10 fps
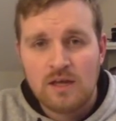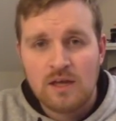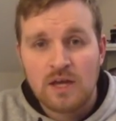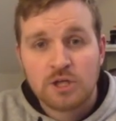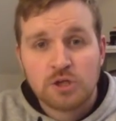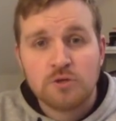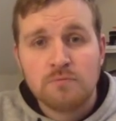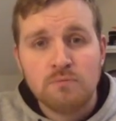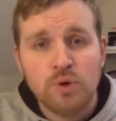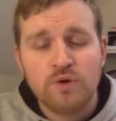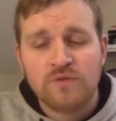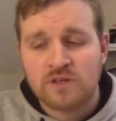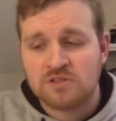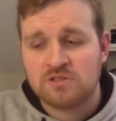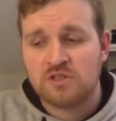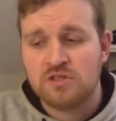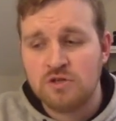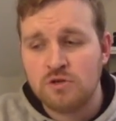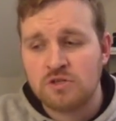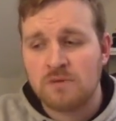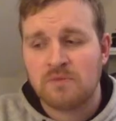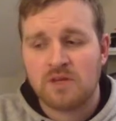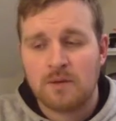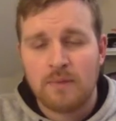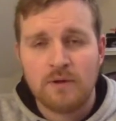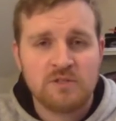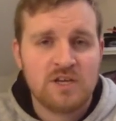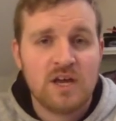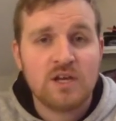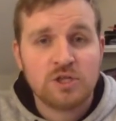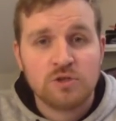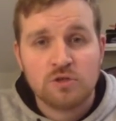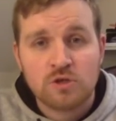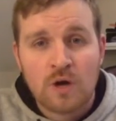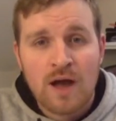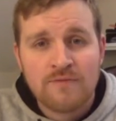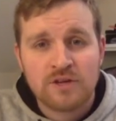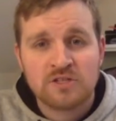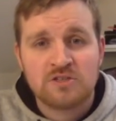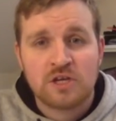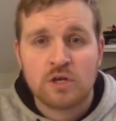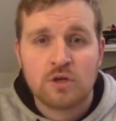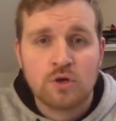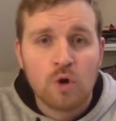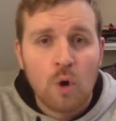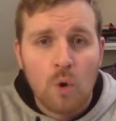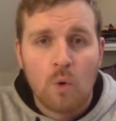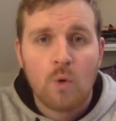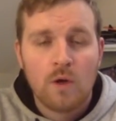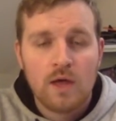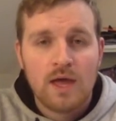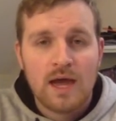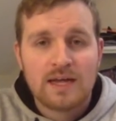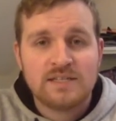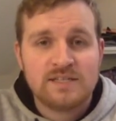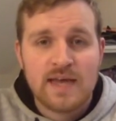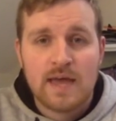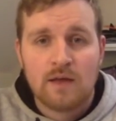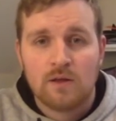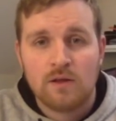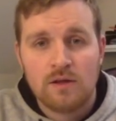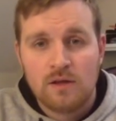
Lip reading: It should move us to do something about it. It should drive us to go and tell.